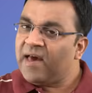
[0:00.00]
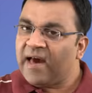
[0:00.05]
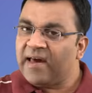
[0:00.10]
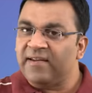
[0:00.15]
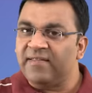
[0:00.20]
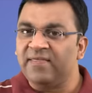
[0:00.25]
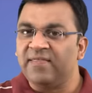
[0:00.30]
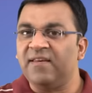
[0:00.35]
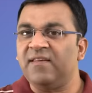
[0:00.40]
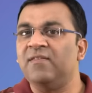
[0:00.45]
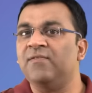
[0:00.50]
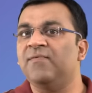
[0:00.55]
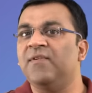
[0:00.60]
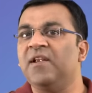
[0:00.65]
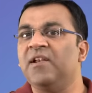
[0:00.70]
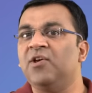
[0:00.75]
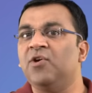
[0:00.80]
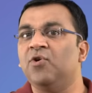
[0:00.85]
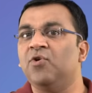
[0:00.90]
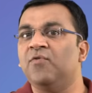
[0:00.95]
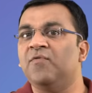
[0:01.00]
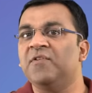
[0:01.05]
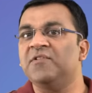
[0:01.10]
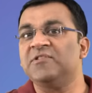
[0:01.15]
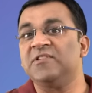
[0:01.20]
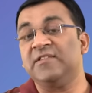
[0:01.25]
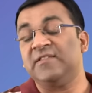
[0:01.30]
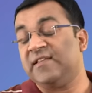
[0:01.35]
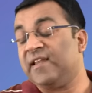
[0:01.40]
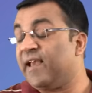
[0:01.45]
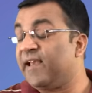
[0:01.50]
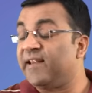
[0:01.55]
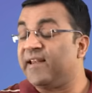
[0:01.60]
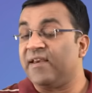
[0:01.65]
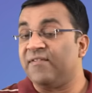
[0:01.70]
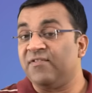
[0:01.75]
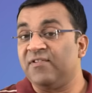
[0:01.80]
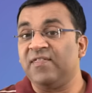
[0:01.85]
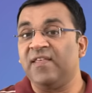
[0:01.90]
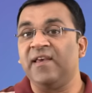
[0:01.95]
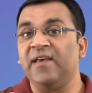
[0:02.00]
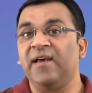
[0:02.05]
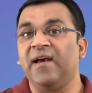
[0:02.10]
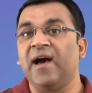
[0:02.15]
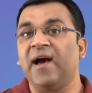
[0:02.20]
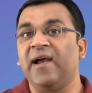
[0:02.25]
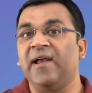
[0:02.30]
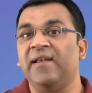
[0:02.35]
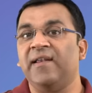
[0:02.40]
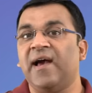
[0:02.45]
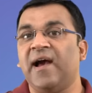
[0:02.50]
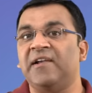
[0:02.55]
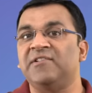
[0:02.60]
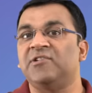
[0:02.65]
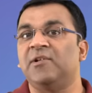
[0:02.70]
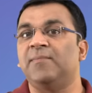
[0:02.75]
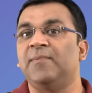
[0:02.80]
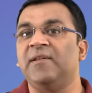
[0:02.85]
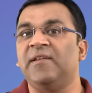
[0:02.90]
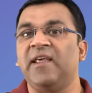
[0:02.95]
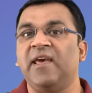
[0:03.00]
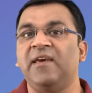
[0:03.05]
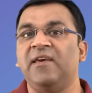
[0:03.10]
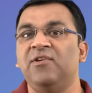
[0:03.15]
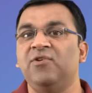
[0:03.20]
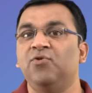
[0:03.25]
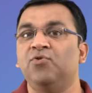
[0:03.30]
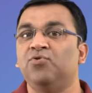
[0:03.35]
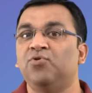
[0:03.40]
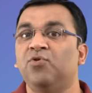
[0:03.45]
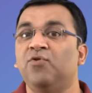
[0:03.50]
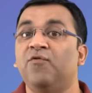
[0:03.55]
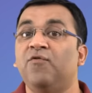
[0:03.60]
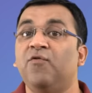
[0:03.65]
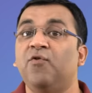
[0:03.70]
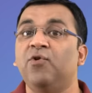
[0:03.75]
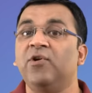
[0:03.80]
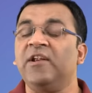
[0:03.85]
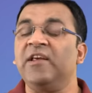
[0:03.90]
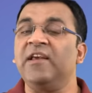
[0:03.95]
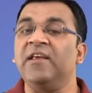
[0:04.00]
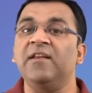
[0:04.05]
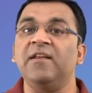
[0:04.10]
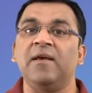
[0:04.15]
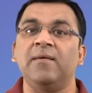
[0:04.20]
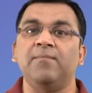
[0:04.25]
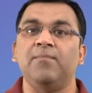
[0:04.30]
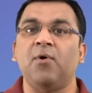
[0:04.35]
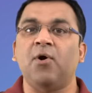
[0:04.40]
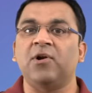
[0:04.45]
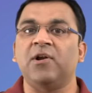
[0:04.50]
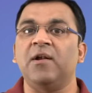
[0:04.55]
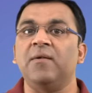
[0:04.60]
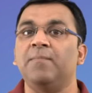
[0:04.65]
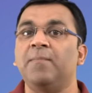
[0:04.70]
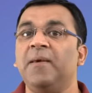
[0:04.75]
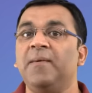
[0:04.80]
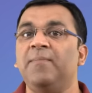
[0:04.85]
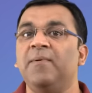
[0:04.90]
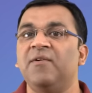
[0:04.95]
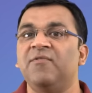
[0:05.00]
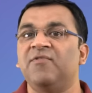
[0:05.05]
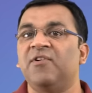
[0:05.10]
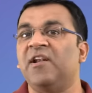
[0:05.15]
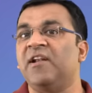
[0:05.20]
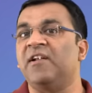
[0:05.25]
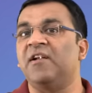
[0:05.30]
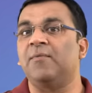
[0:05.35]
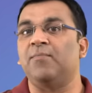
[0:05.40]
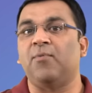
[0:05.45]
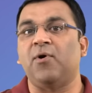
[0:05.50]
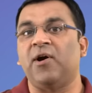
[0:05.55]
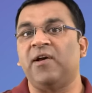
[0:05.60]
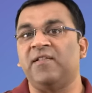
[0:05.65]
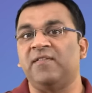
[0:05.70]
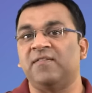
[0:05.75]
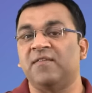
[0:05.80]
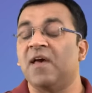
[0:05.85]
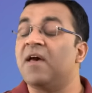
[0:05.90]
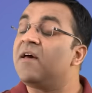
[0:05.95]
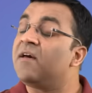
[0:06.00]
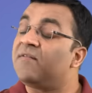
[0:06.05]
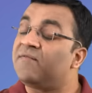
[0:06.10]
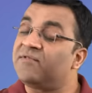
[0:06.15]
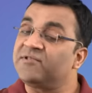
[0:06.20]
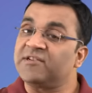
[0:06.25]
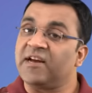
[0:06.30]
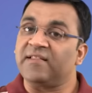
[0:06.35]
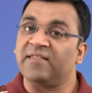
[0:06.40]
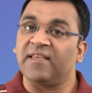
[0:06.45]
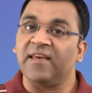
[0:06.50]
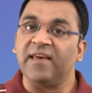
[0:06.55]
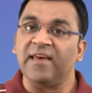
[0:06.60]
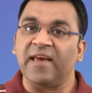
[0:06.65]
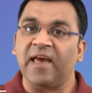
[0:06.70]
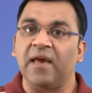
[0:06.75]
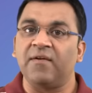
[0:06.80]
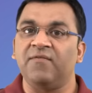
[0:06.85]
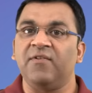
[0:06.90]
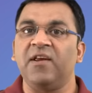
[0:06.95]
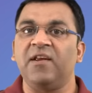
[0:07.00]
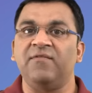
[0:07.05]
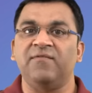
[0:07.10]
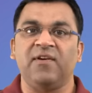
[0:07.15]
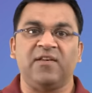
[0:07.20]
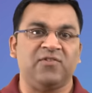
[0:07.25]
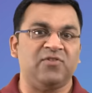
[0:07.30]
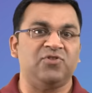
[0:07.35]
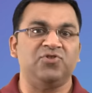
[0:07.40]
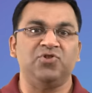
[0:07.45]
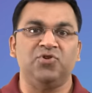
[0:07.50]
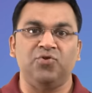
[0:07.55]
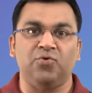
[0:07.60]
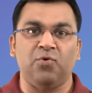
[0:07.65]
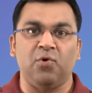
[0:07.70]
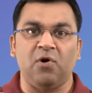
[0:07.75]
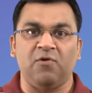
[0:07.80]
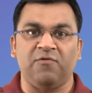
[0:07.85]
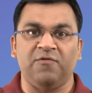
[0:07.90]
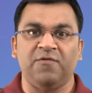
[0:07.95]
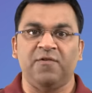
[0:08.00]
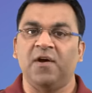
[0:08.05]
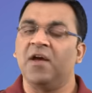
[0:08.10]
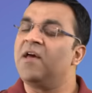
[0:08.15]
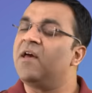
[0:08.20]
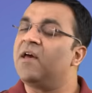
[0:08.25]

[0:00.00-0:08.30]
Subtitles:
And in this video, which is like an everything guide, I shall be taking you through 14 important PPF related points which I think every investor should know of.